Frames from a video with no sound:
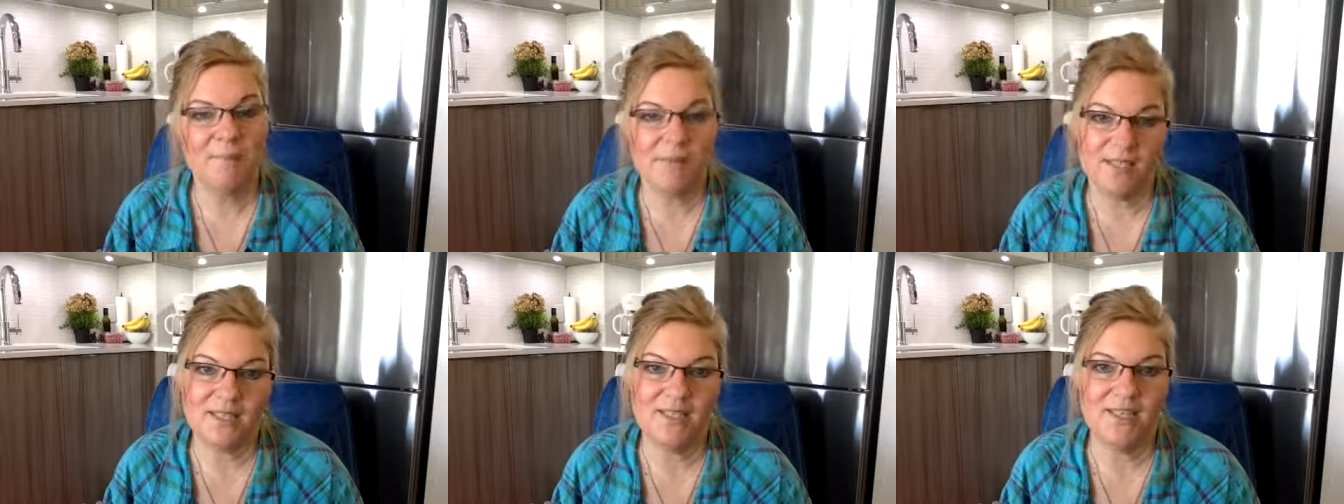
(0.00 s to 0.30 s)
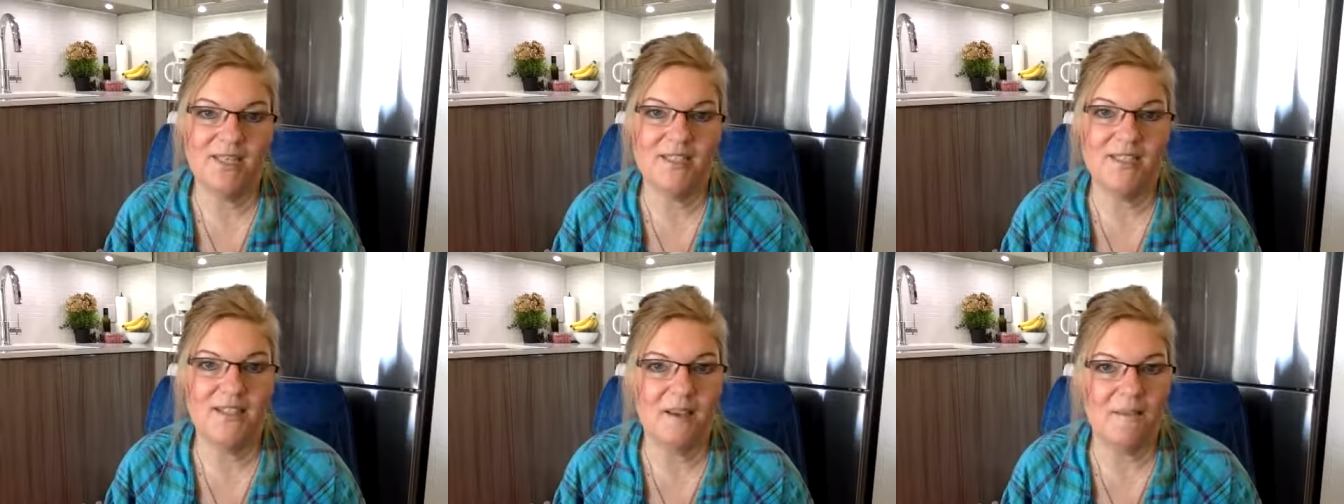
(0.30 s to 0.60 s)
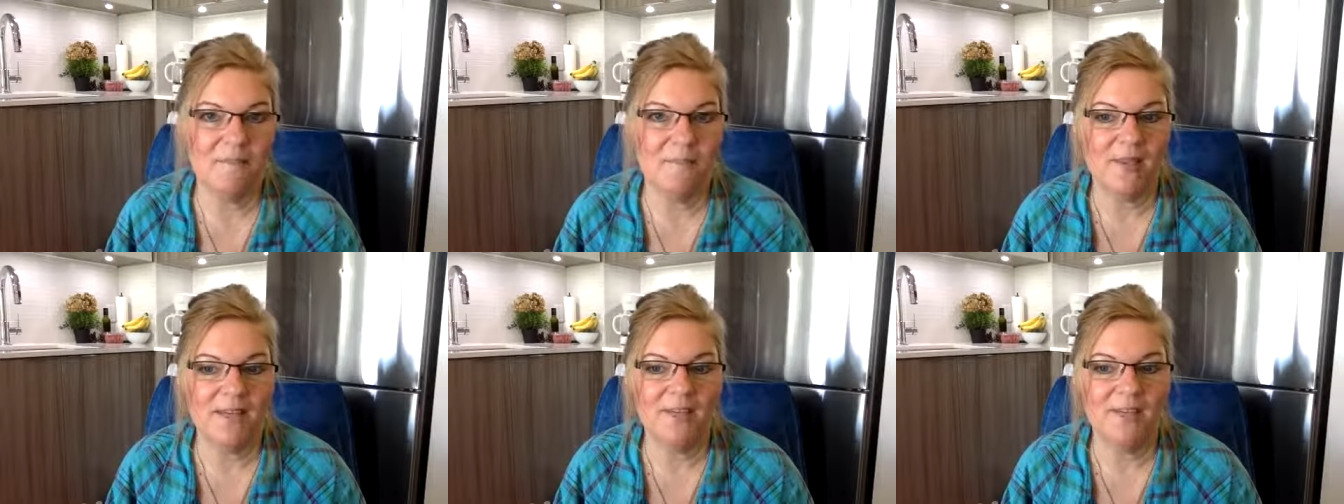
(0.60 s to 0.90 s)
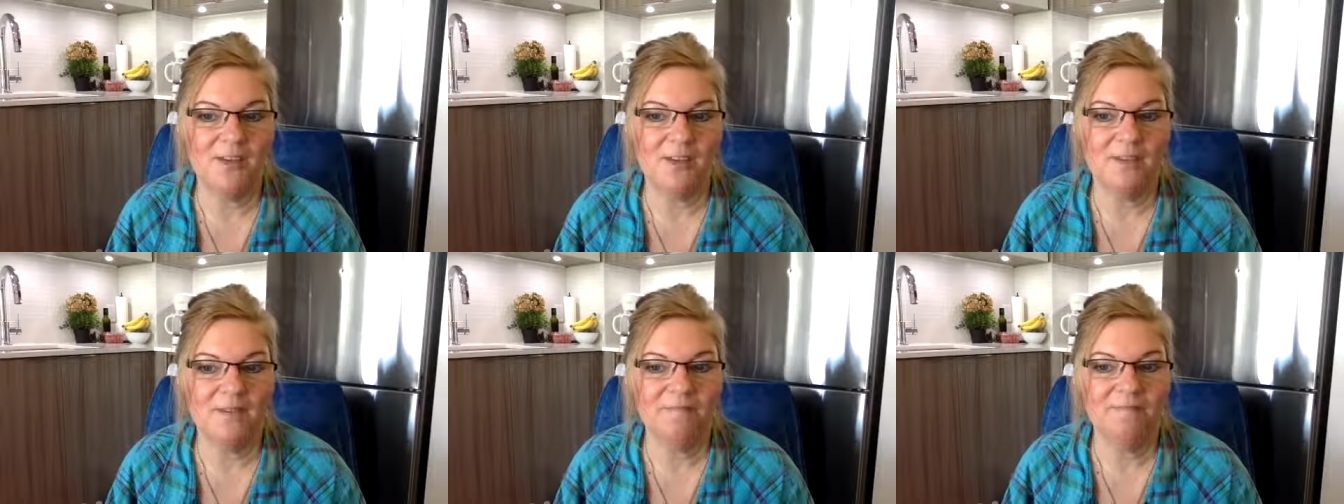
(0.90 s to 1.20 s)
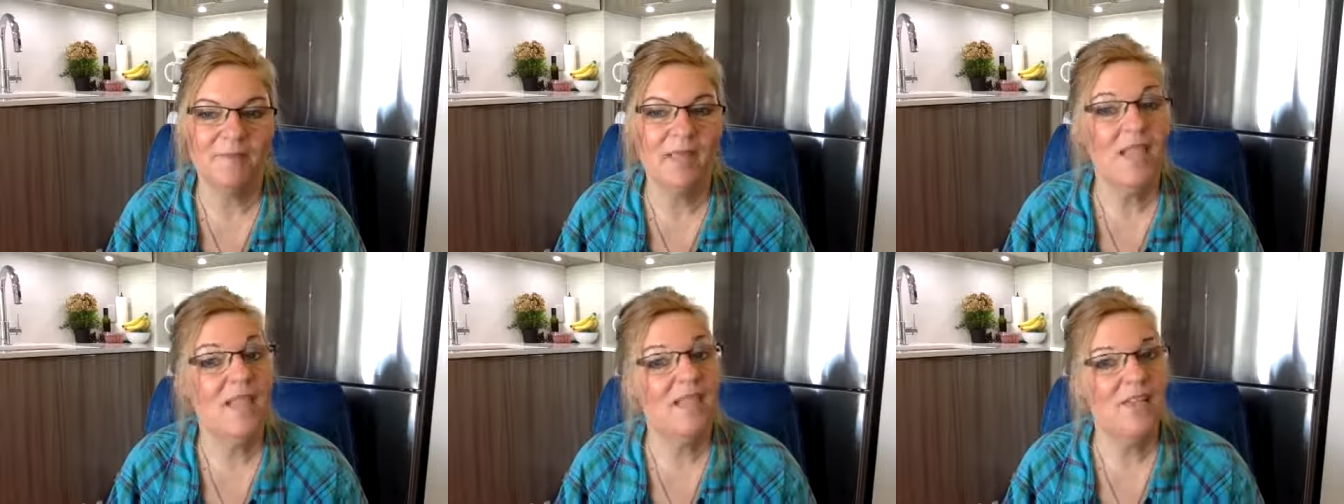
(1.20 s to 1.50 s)
business mentor.
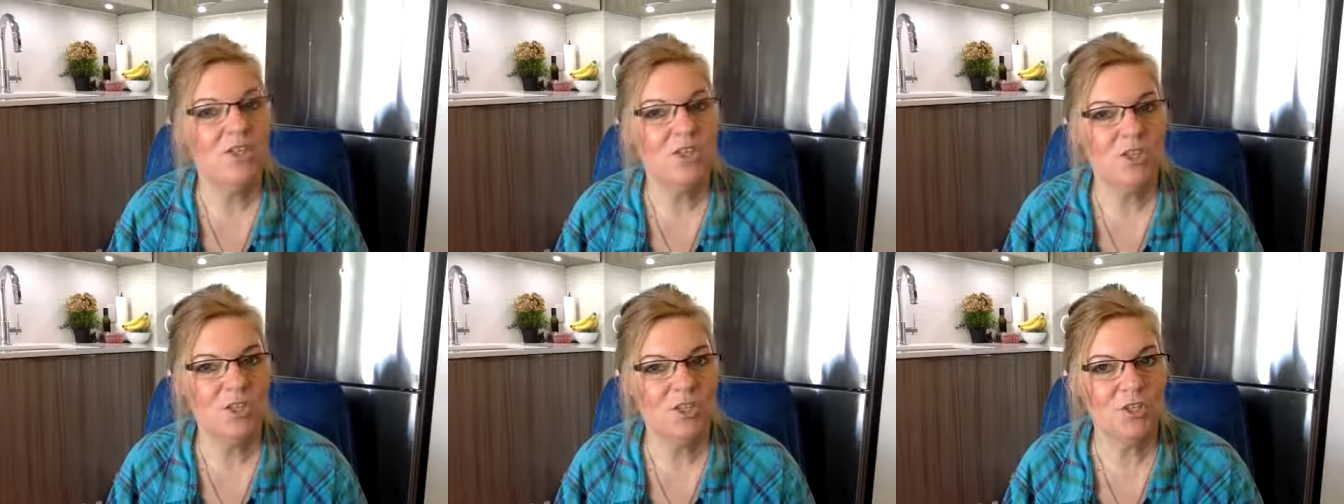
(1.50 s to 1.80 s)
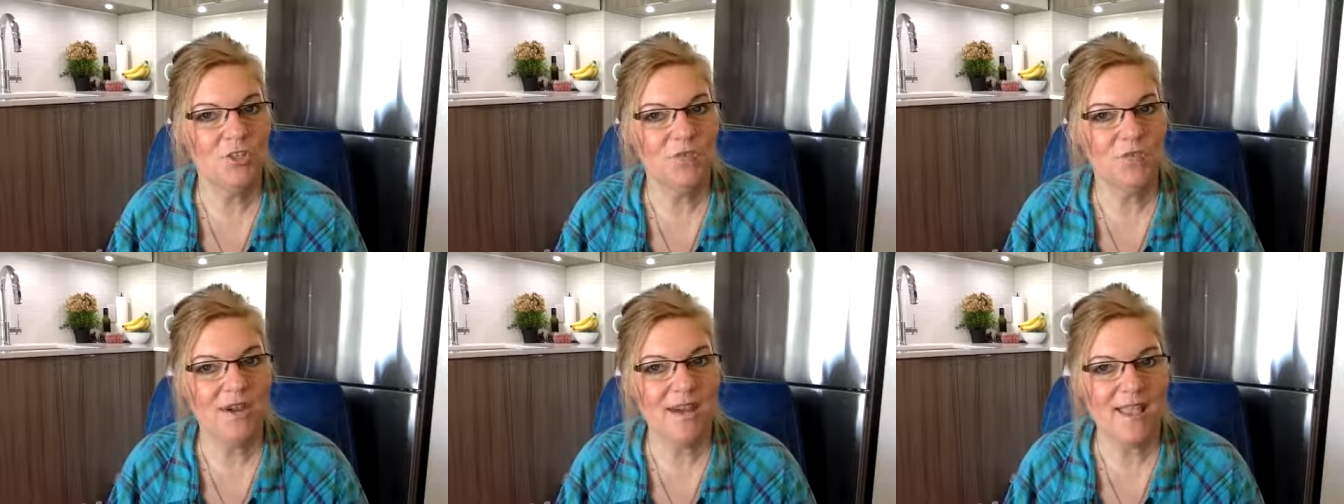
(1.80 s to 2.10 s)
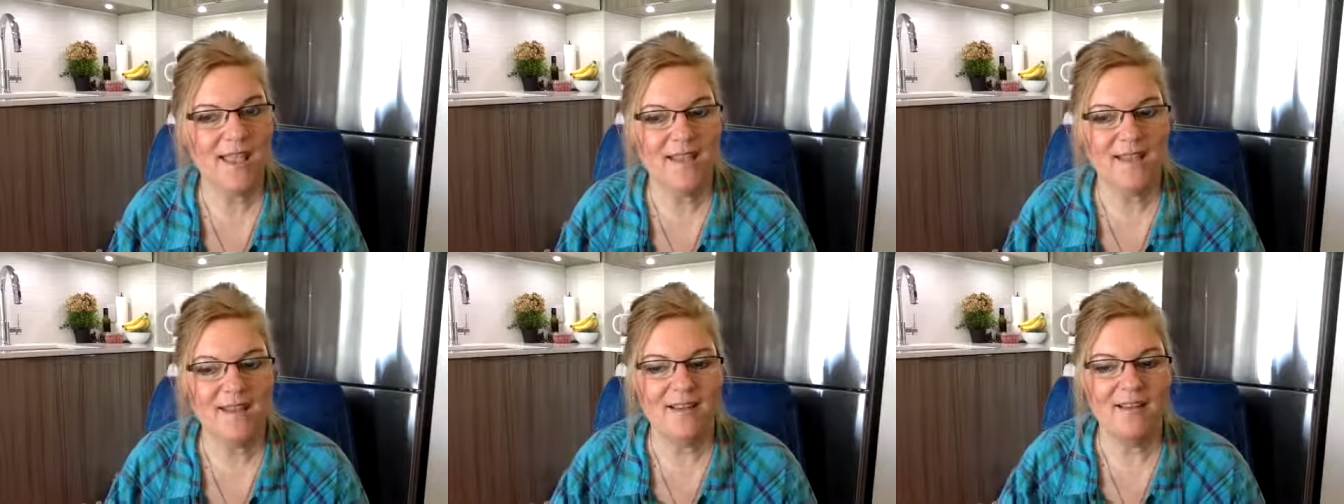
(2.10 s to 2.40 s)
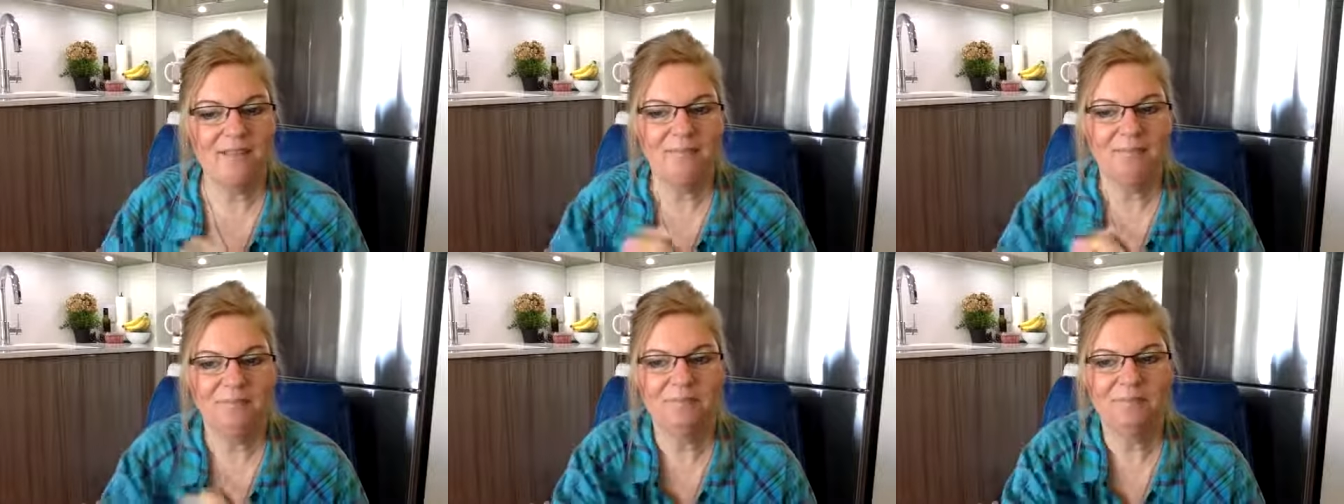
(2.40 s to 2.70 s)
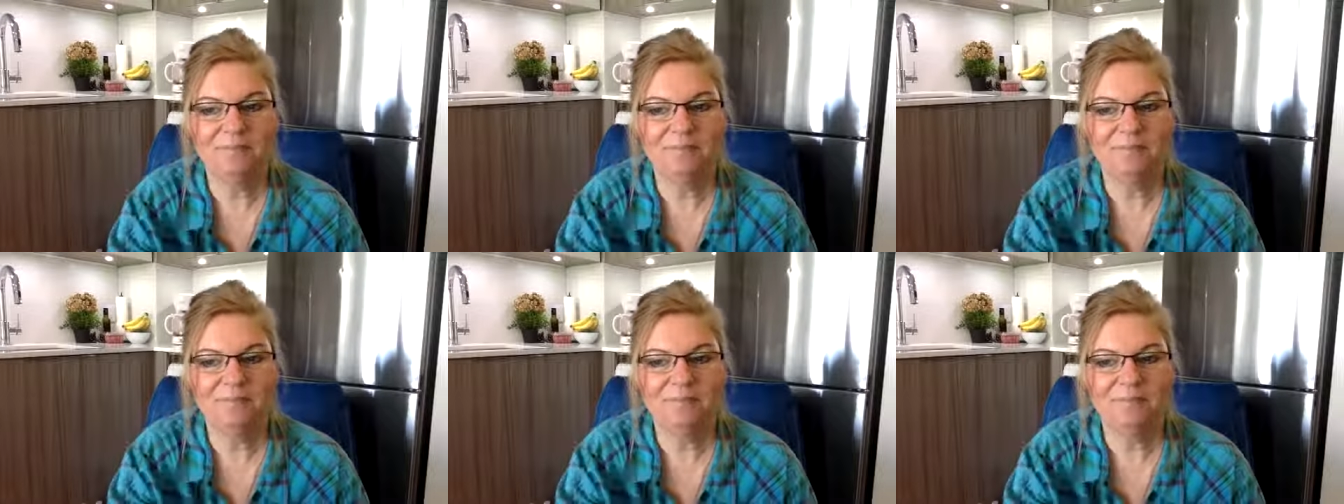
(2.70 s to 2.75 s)
Cheers for now.